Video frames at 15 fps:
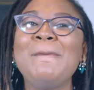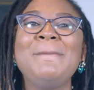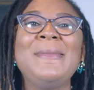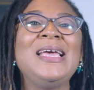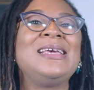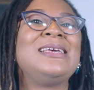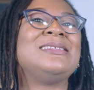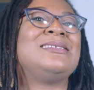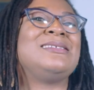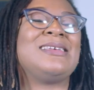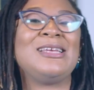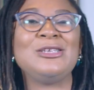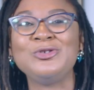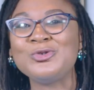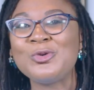make it
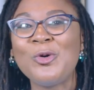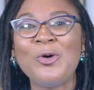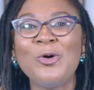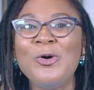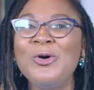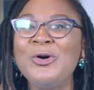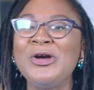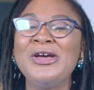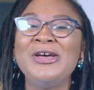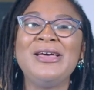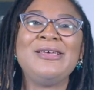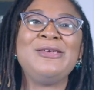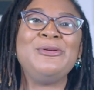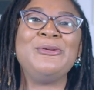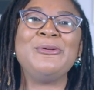a joke,
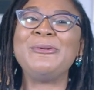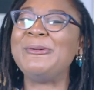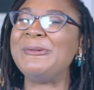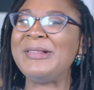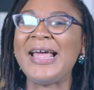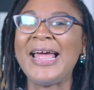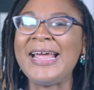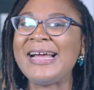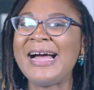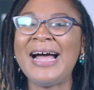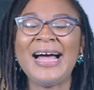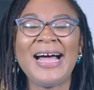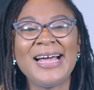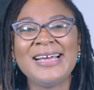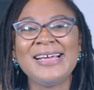you know, like,
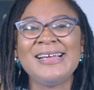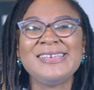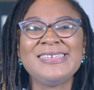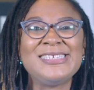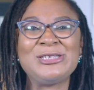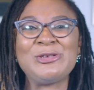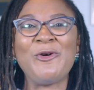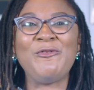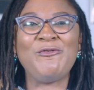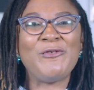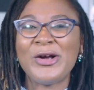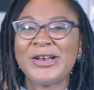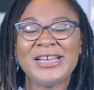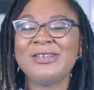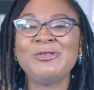it's so
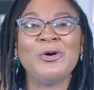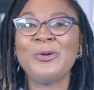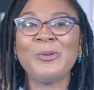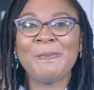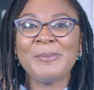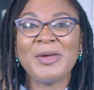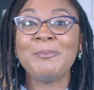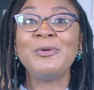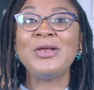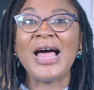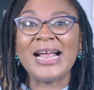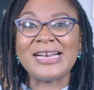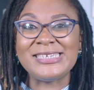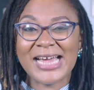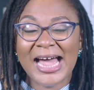funny. No, people
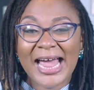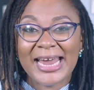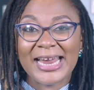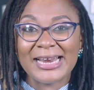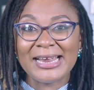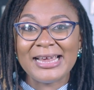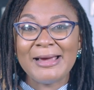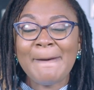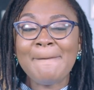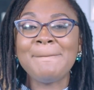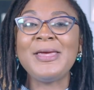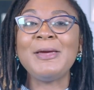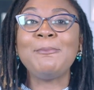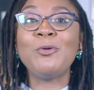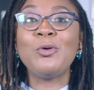are dying.
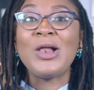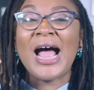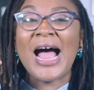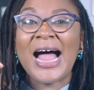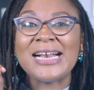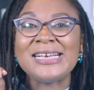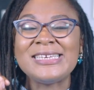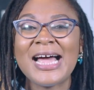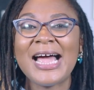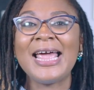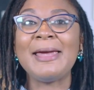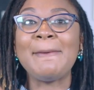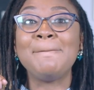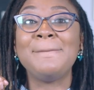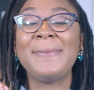People are
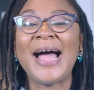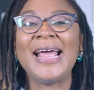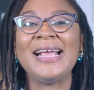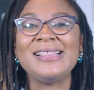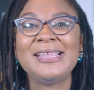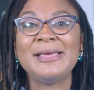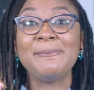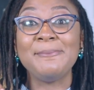dying by the